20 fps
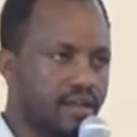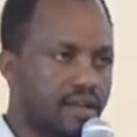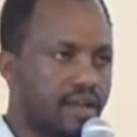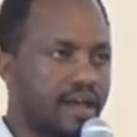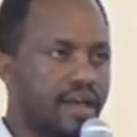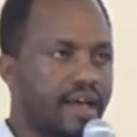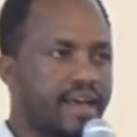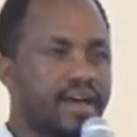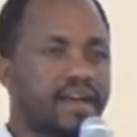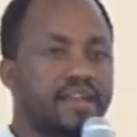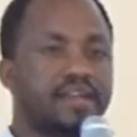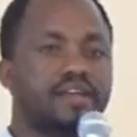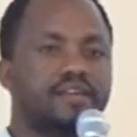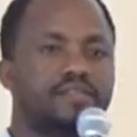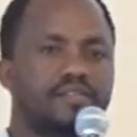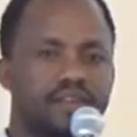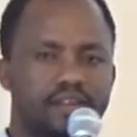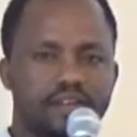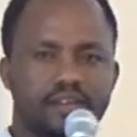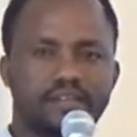I can
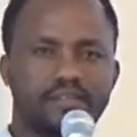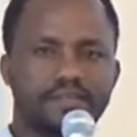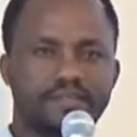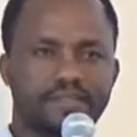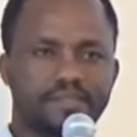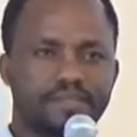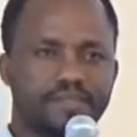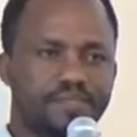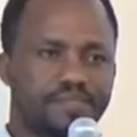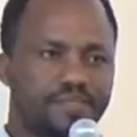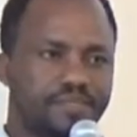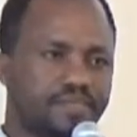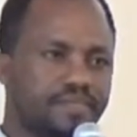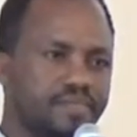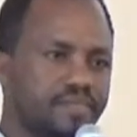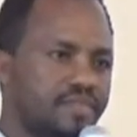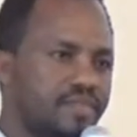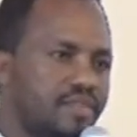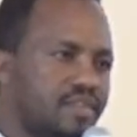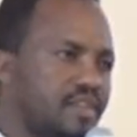even
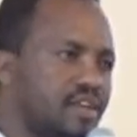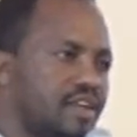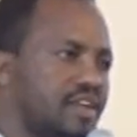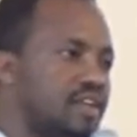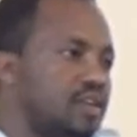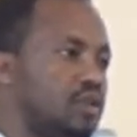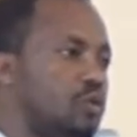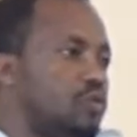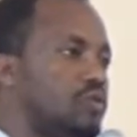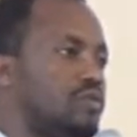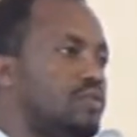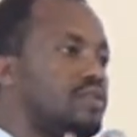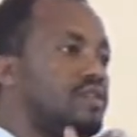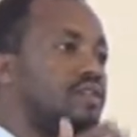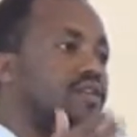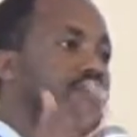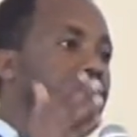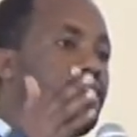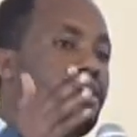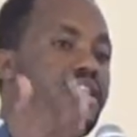use
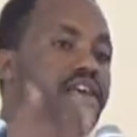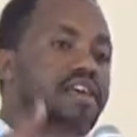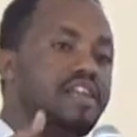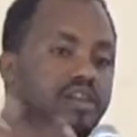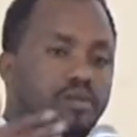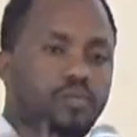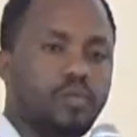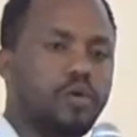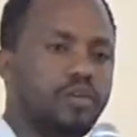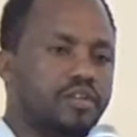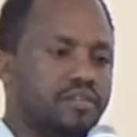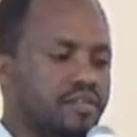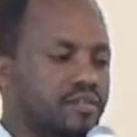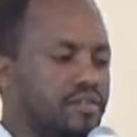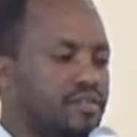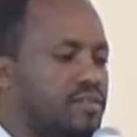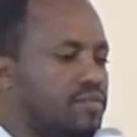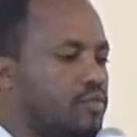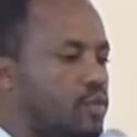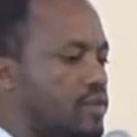endpoints.
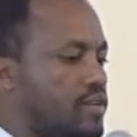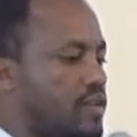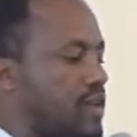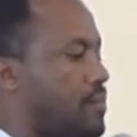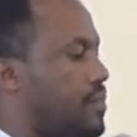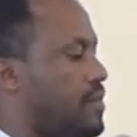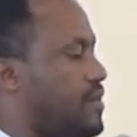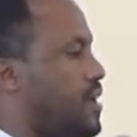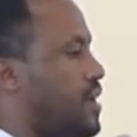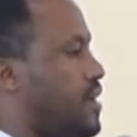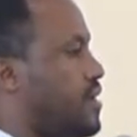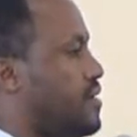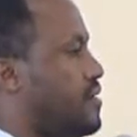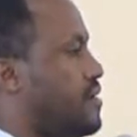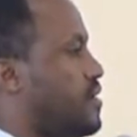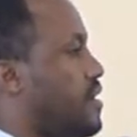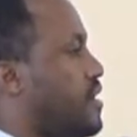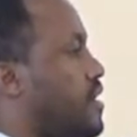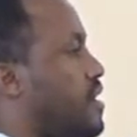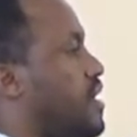For example, there is
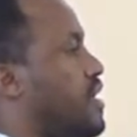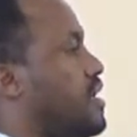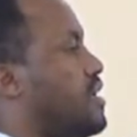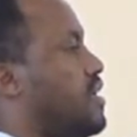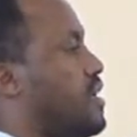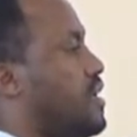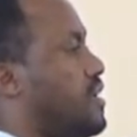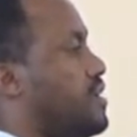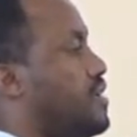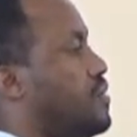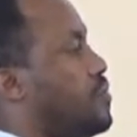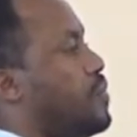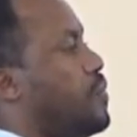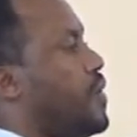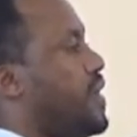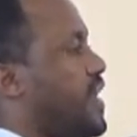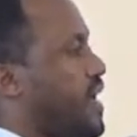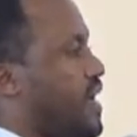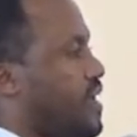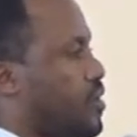a
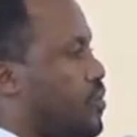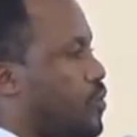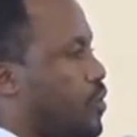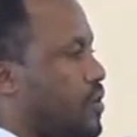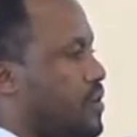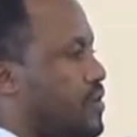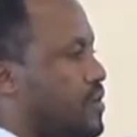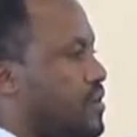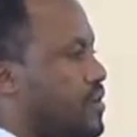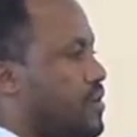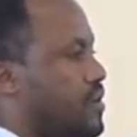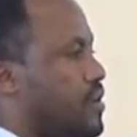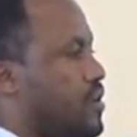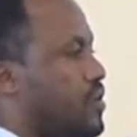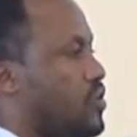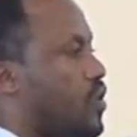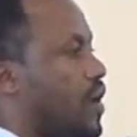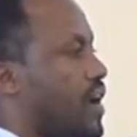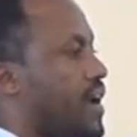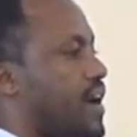DBpedia endpoint.
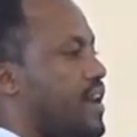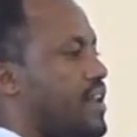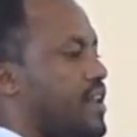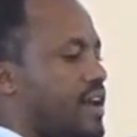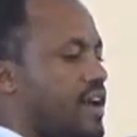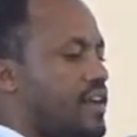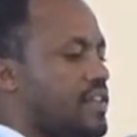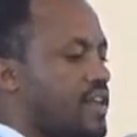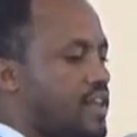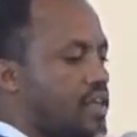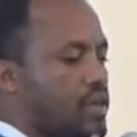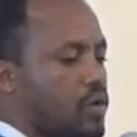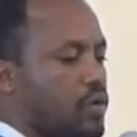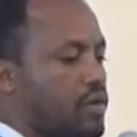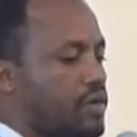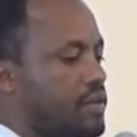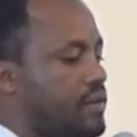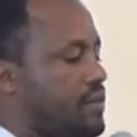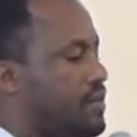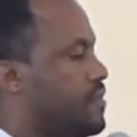So I can write a
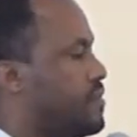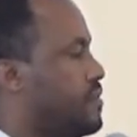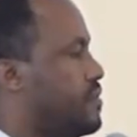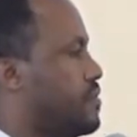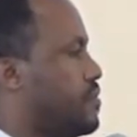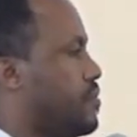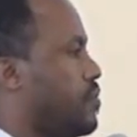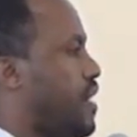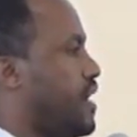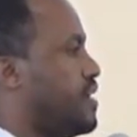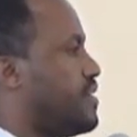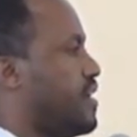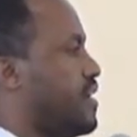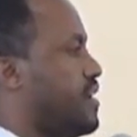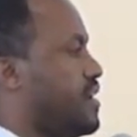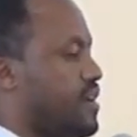query by saying,